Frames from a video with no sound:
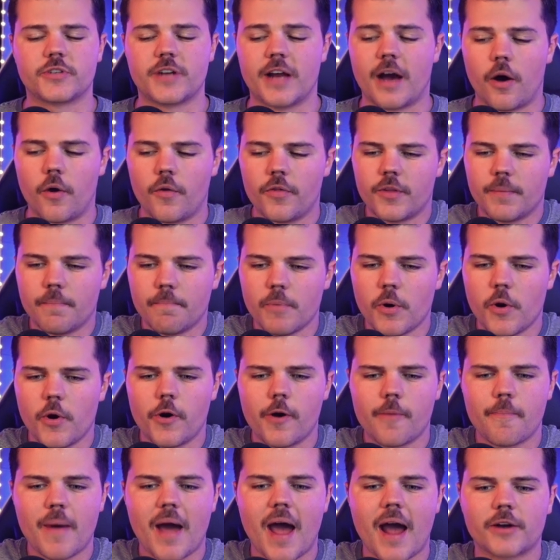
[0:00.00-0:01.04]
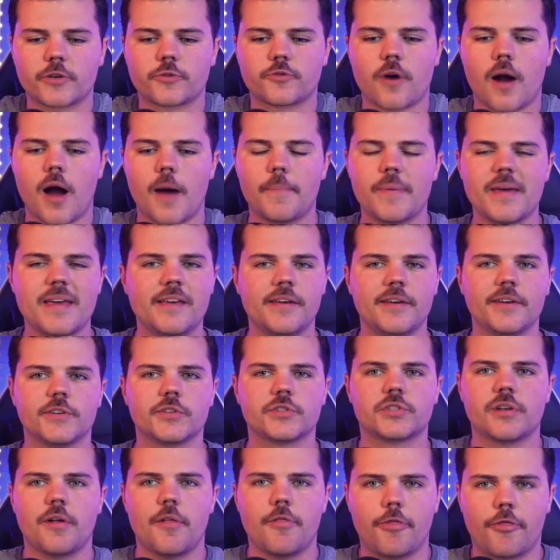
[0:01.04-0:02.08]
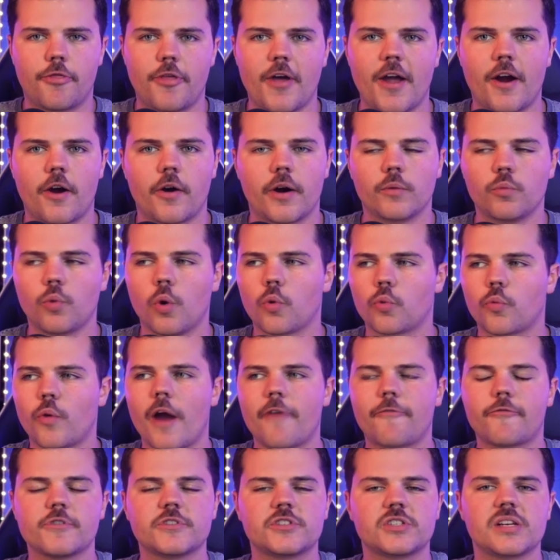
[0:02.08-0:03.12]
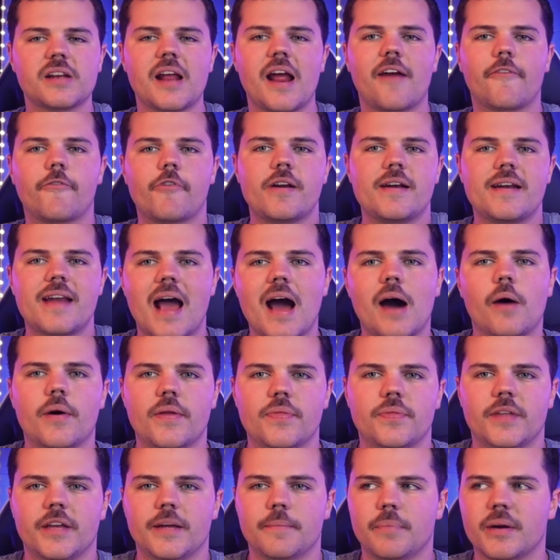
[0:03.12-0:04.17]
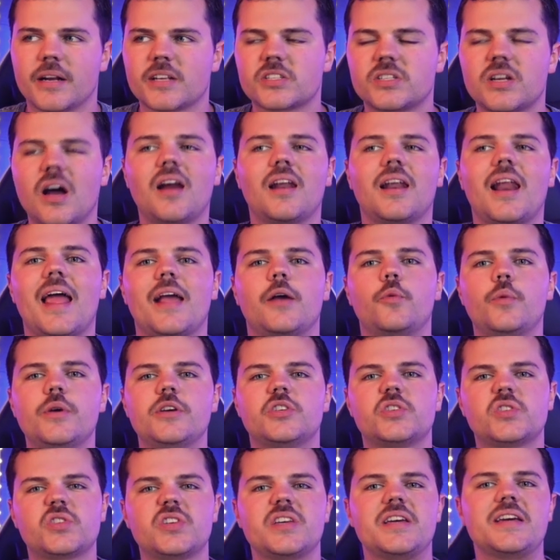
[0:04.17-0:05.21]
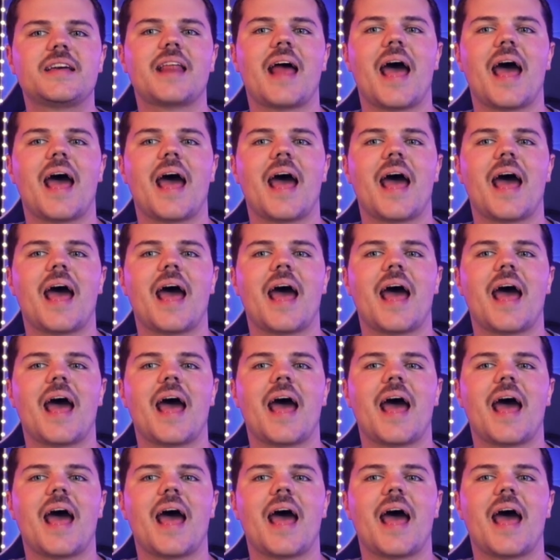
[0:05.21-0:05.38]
Now, the murder backdrop is there, and we'll reference it every now and then, but it's not like we see it